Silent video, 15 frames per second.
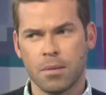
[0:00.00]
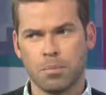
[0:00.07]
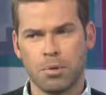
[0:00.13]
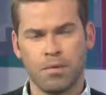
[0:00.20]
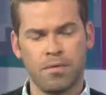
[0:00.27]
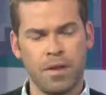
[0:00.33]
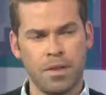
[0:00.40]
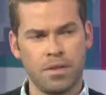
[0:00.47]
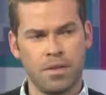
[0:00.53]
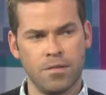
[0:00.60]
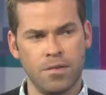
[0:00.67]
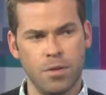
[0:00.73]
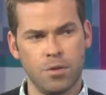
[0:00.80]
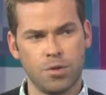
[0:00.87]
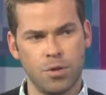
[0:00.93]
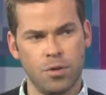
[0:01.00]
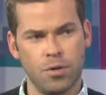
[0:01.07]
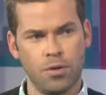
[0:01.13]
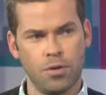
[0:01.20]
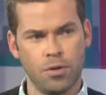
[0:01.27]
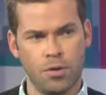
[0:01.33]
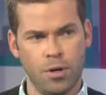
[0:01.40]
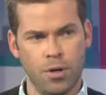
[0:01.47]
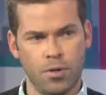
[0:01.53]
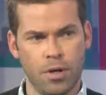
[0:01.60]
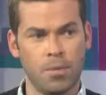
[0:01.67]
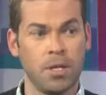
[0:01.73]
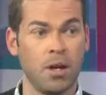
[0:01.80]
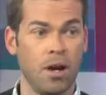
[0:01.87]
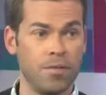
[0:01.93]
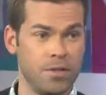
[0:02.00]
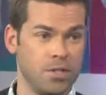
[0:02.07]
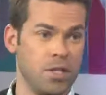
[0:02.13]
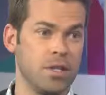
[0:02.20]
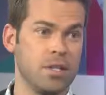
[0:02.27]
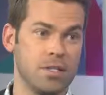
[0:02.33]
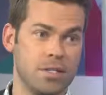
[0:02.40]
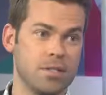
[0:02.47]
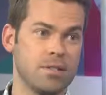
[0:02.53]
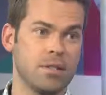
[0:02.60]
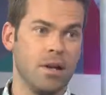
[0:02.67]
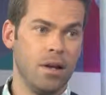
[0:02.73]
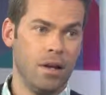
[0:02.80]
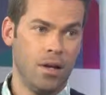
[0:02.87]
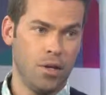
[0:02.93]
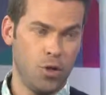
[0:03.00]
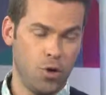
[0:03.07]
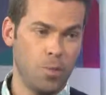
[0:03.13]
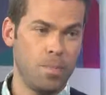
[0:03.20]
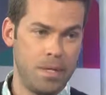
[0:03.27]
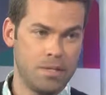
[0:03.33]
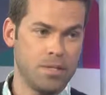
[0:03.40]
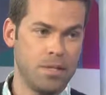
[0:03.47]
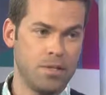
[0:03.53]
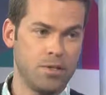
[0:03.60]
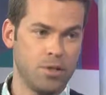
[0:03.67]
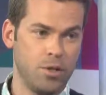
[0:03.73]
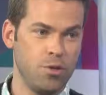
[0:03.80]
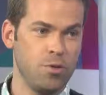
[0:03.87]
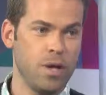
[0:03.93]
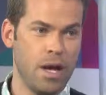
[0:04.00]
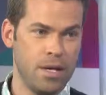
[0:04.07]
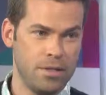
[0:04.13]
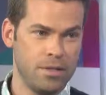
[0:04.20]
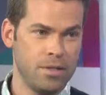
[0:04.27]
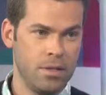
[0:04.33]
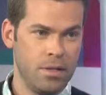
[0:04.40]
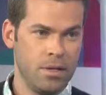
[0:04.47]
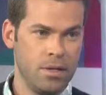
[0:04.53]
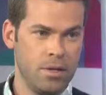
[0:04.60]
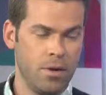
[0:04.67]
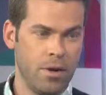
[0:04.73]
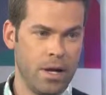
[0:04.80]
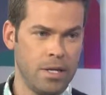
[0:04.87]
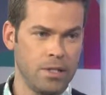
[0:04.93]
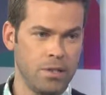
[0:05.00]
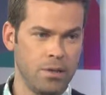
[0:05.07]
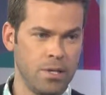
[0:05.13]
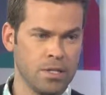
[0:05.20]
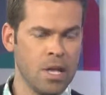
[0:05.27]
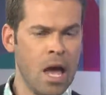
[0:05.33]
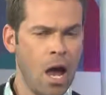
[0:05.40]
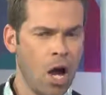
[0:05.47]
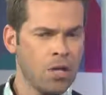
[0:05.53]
can prevent the future growth. I mean, obviously, this is your business, so you guys know how to do this.